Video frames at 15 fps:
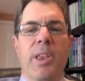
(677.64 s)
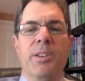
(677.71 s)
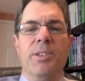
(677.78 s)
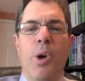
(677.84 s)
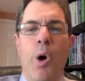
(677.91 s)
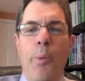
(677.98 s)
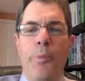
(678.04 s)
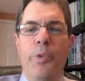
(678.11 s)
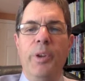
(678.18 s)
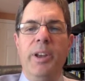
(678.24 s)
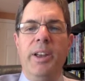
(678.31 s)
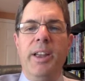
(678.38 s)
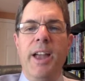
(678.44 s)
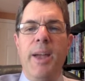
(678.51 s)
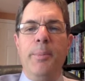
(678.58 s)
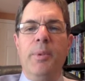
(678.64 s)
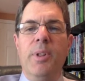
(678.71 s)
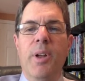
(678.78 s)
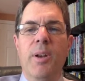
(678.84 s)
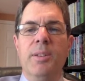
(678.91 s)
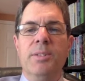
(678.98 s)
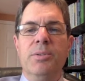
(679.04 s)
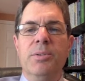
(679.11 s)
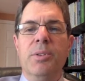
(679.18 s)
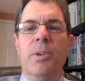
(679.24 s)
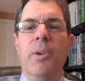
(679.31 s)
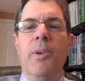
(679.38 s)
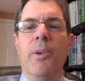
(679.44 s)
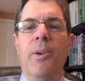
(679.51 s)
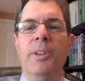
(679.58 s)
So hopefully you came close
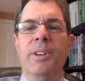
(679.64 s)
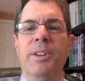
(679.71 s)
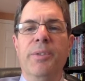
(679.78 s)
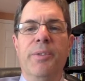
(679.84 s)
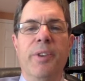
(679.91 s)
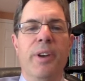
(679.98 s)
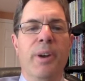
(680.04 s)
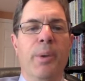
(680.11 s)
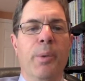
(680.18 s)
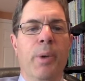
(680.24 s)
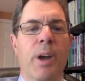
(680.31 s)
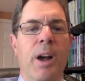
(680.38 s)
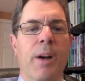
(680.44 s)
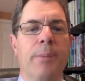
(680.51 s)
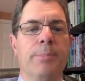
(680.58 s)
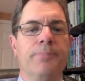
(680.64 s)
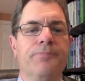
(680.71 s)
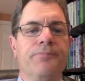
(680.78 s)
or did very well.